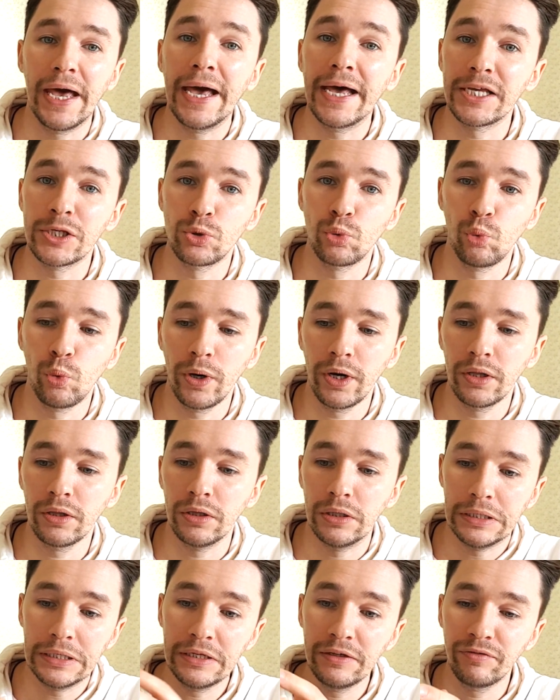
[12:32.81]
as
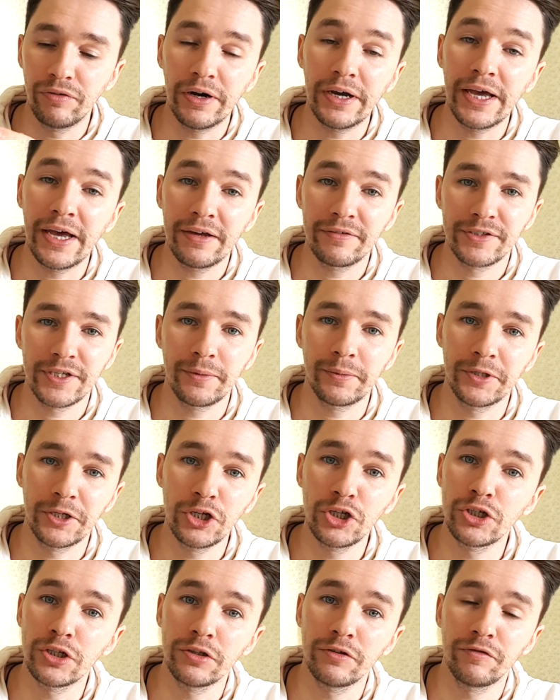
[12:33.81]
well if I have some
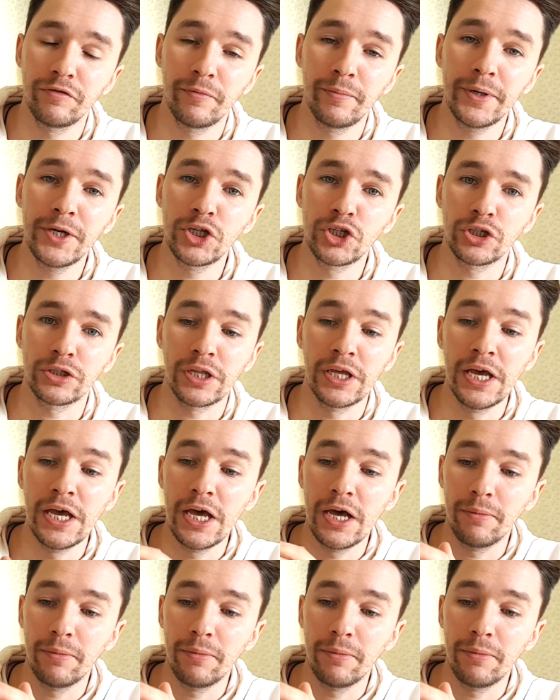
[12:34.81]
additional information.